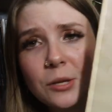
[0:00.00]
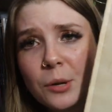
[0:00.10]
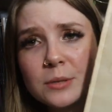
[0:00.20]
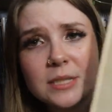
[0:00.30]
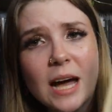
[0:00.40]
You
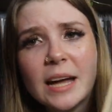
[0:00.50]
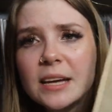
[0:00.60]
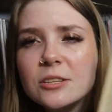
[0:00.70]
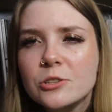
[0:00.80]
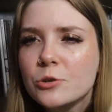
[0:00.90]
know, it's got
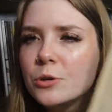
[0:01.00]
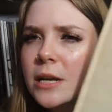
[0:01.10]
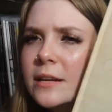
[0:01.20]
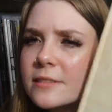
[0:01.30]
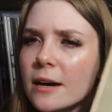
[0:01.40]

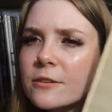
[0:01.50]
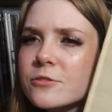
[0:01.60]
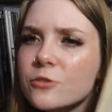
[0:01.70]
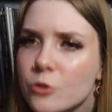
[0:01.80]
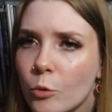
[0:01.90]
history, it's got a
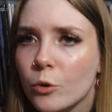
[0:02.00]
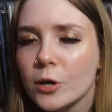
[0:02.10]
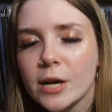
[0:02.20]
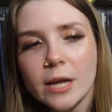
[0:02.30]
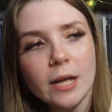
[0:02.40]

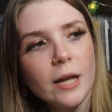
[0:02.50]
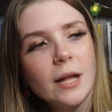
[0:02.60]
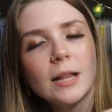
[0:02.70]
story.